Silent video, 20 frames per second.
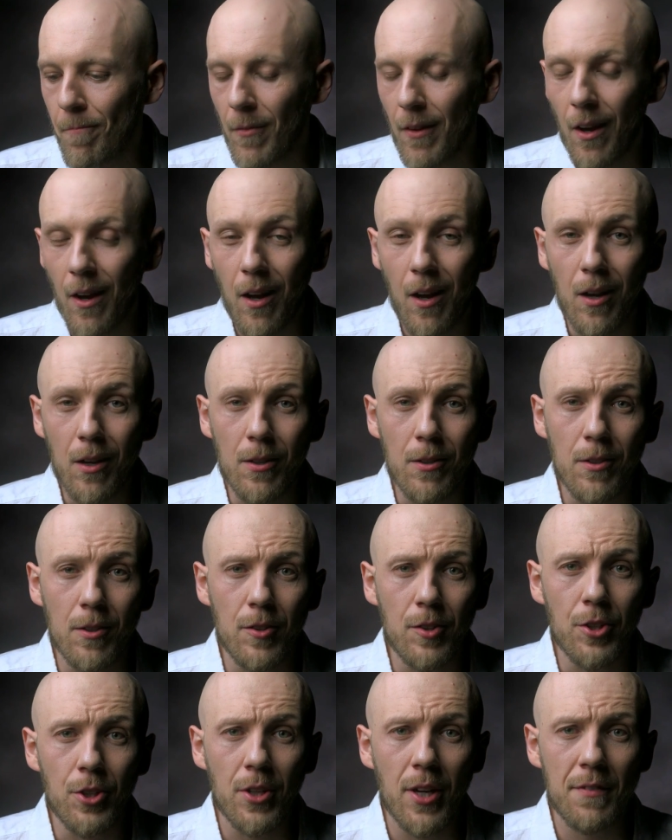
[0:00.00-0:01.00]
you're going
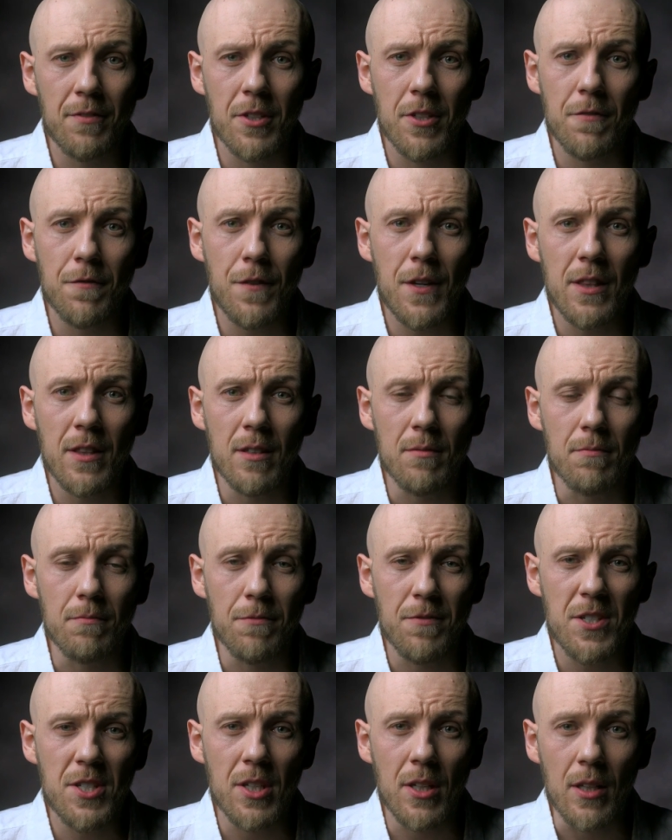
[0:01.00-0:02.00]
to have to defeat them
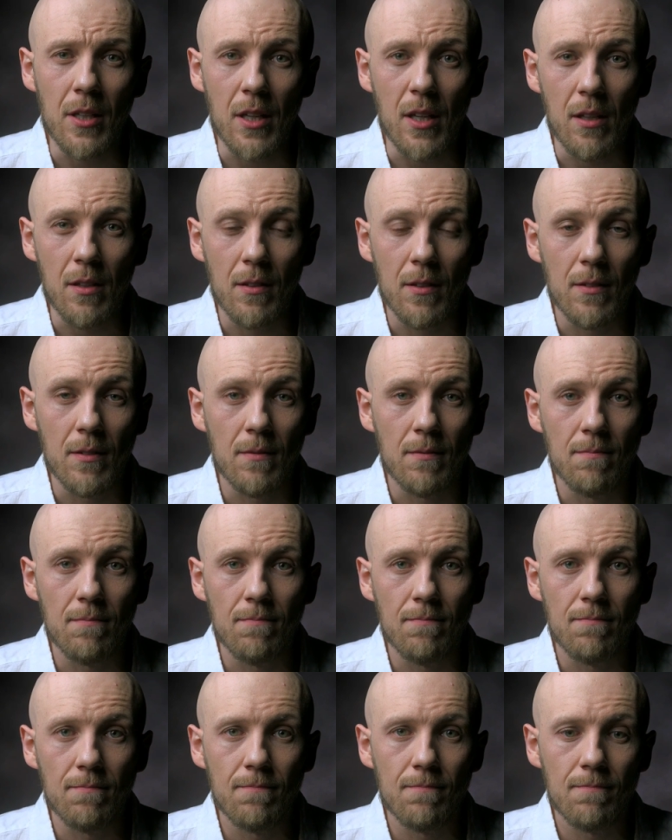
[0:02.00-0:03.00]
physically,
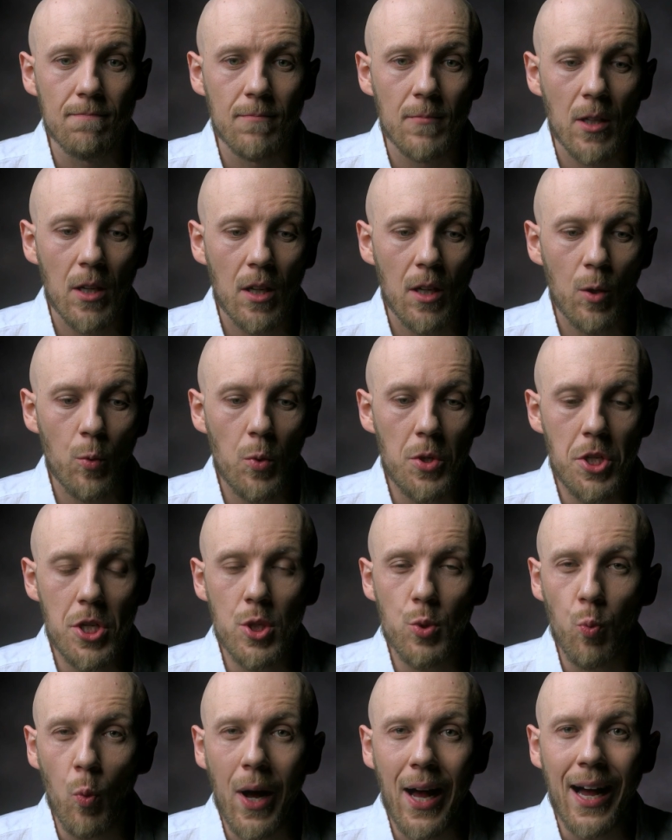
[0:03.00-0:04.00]
which
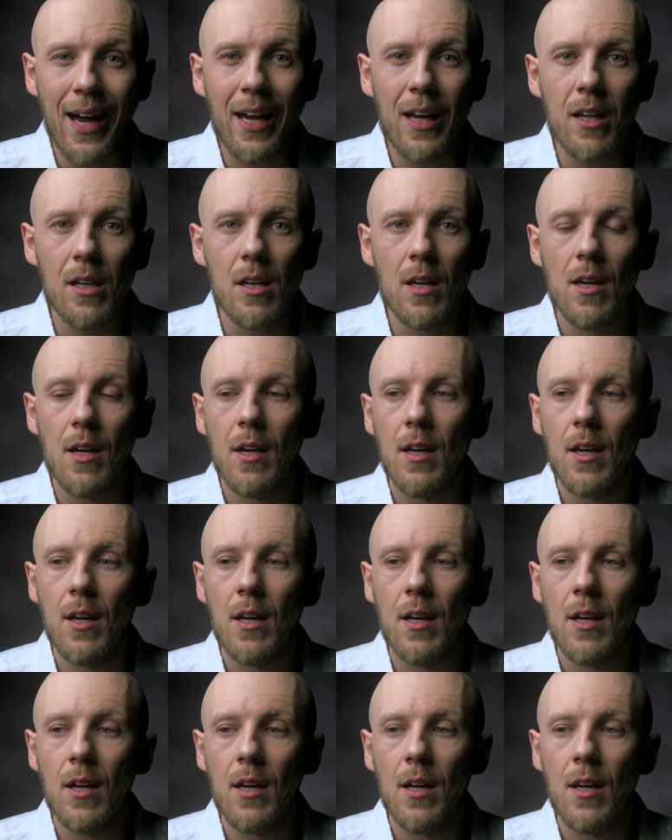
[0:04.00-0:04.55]
is why